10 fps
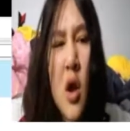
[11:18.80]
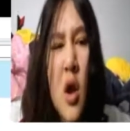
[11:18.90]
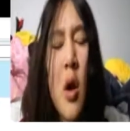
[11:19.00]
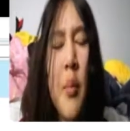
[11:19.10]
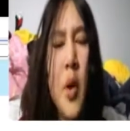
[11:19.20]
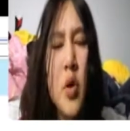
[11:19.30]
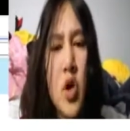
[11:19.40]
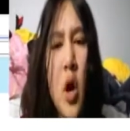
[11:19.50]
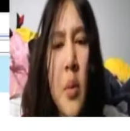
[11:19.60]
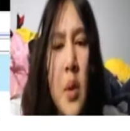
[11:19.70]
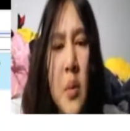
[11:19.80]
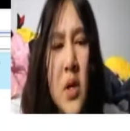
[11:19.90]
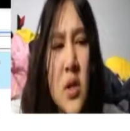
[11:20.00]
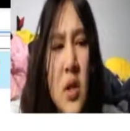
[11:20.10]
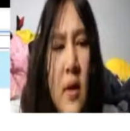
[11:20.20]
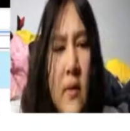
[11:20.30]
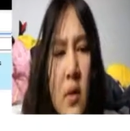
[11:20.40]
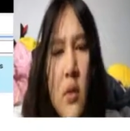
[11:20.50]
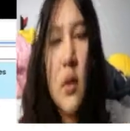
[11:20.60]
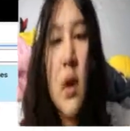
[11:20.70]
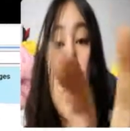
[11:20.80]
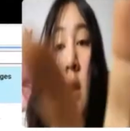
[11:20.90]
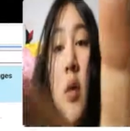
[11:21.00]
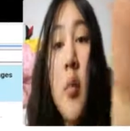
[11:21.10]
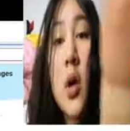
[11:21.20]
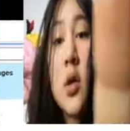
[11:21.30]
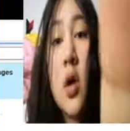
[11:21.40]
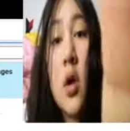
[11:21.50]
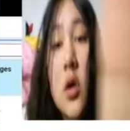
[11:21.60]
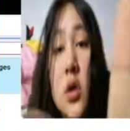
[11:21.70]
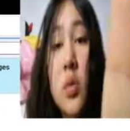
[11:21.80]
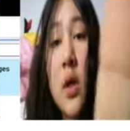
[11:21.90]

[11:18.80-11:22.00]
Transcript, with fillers: Can't post a comment because I. Never mind, guys.